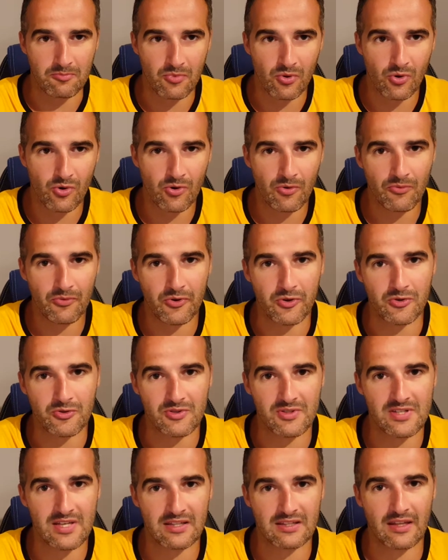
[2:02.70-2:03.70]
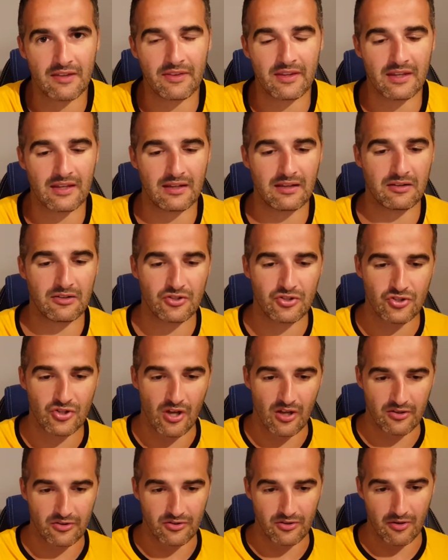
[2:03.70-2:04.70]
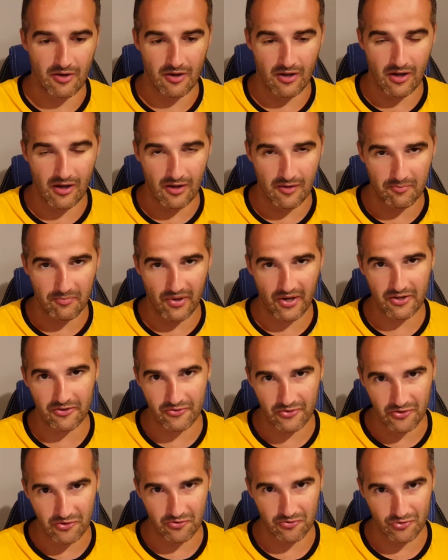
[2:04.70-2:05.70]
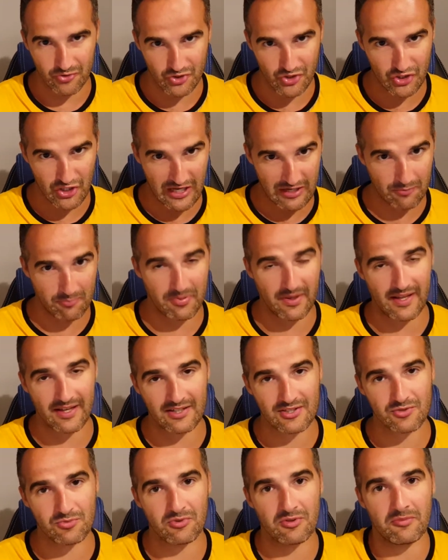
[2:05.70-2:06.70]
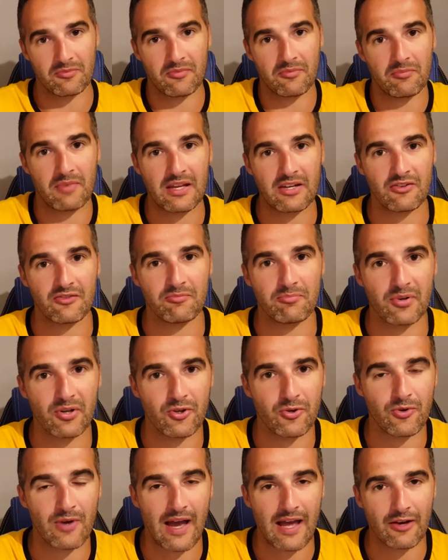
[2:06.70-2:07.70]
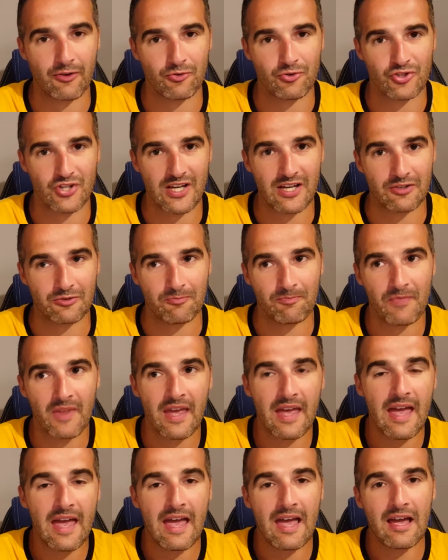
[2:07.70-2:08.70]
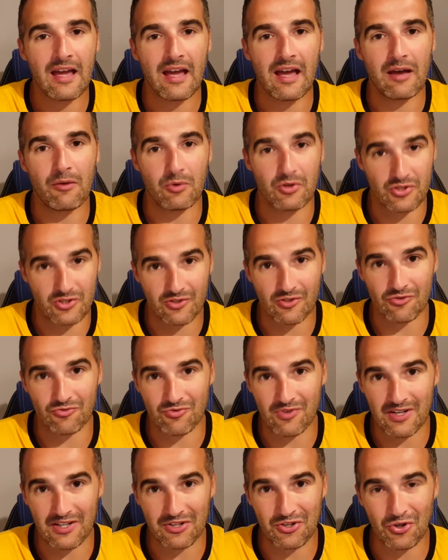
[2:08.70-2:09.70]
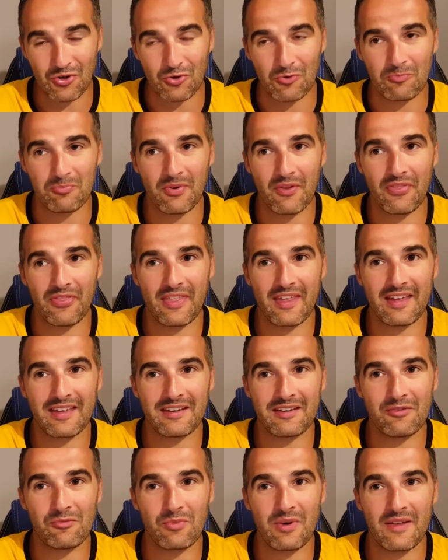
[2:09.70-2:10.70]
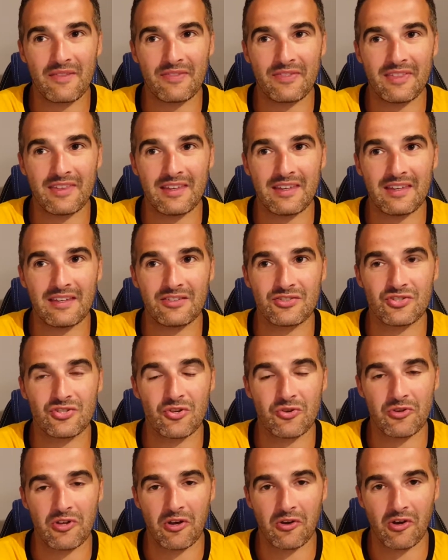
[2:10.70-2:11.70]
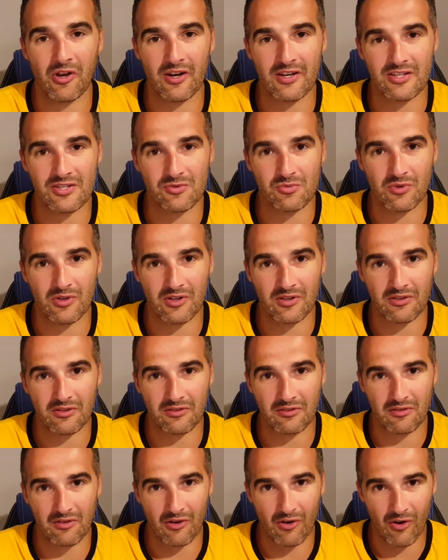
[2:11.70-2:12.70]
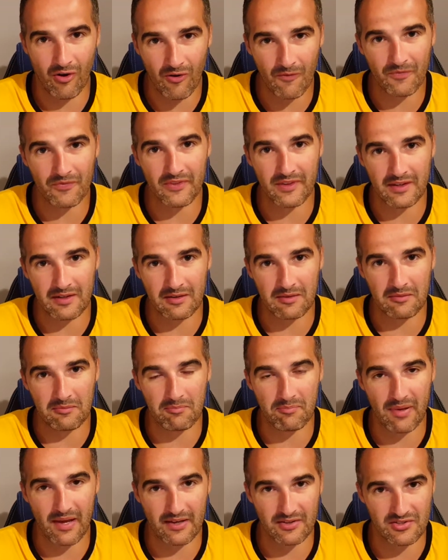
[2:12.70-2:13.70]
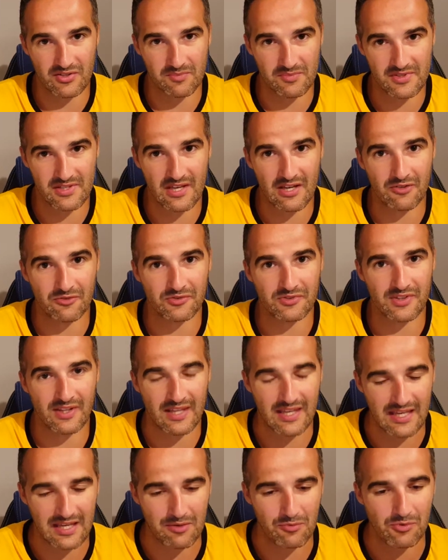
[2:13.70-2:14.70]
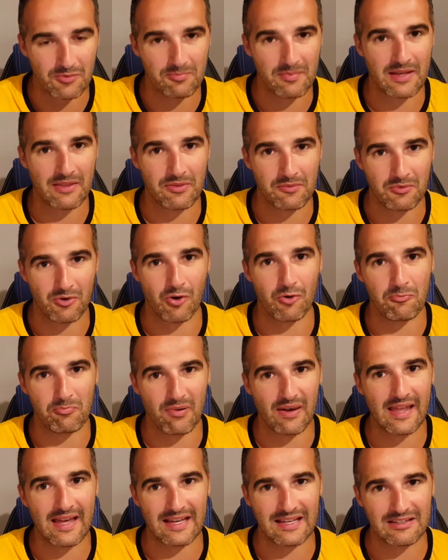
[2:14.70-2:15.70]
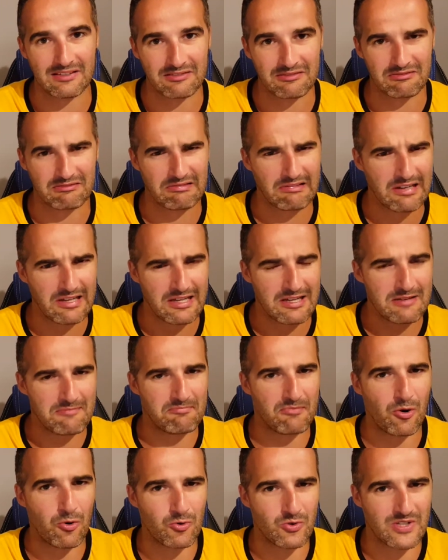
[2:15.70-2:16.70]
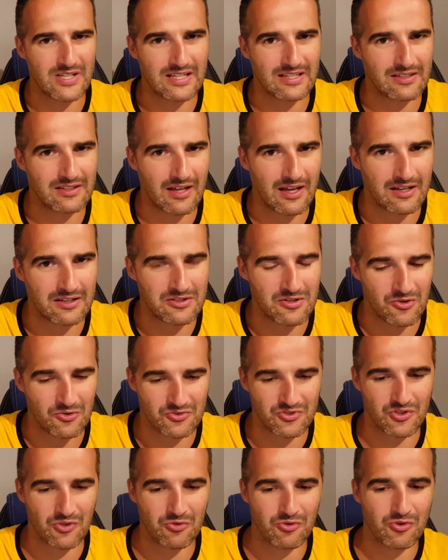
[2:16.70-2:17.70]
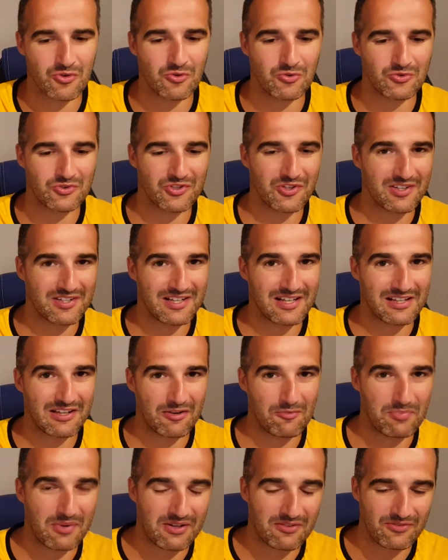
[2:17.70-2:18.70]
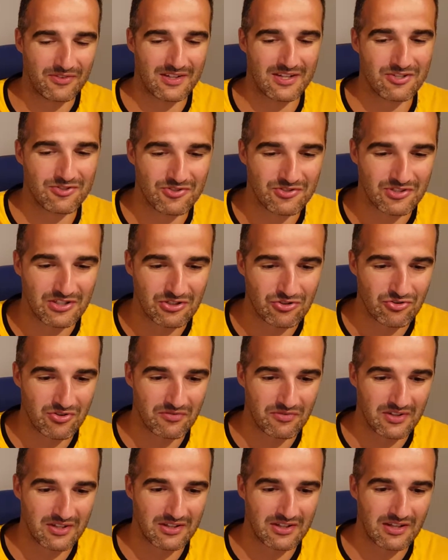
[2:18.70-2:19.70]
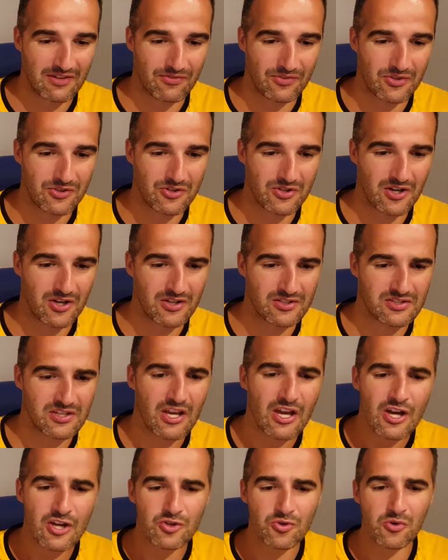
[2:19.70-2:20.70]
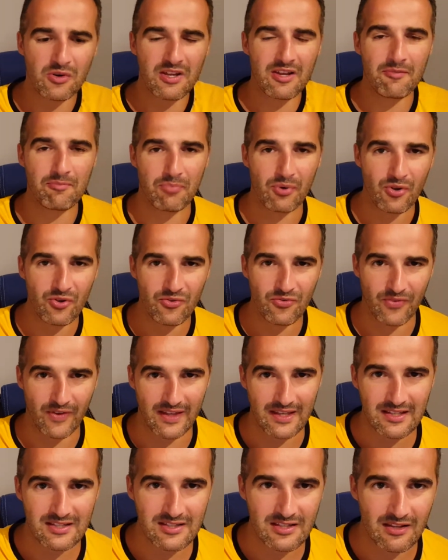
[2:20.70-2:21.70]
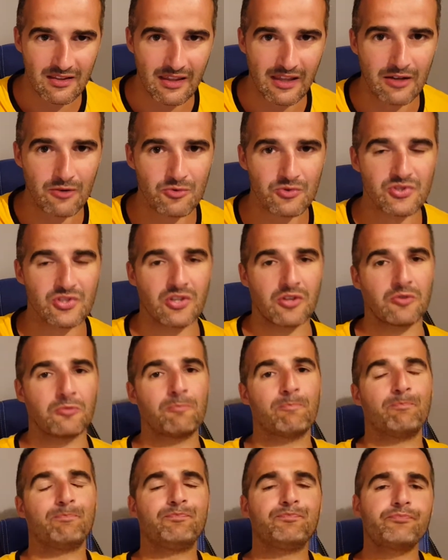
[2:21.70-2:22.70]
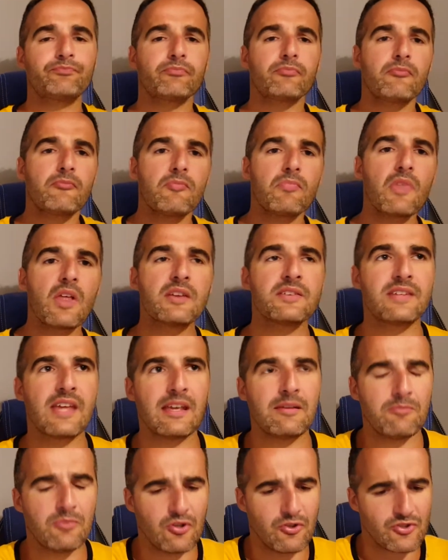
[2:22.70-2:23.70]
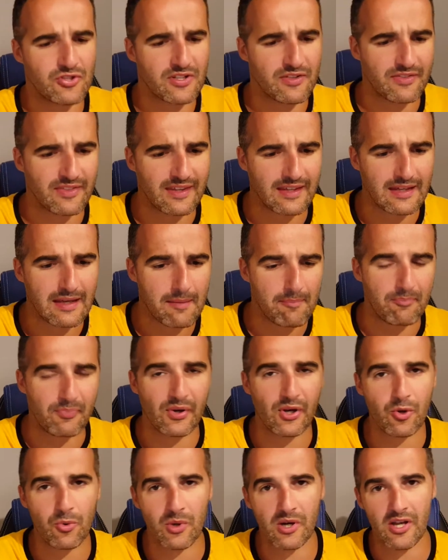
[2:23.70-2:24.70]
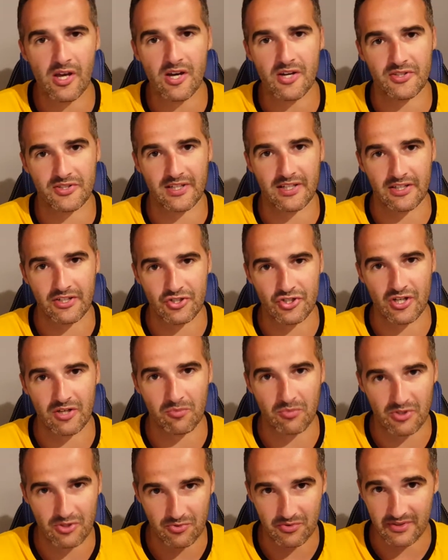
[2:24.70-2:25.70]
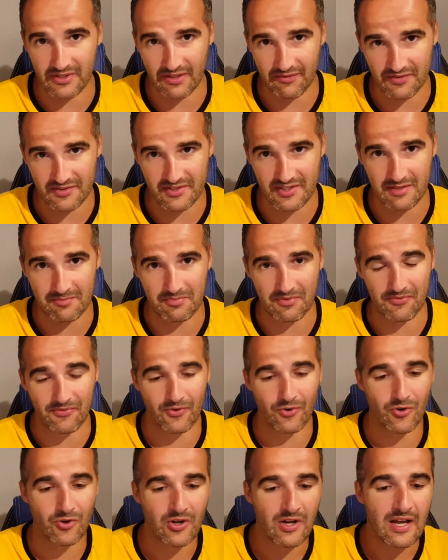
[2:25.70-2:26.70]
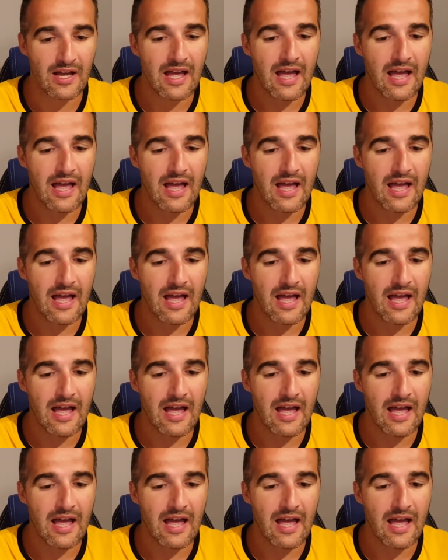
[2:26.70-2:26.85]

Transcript: Moore, who said that the binaural gel packs were made of blue aloe gel, which looked really cool. But then when the studio lights were on the packs themselves, the heat would make them go black and mouldy and not so cool. So a little bit of interesting trivia there for you guys. Talking of blue things, they also debuted the blue alert in a ship, which we'd never seen before.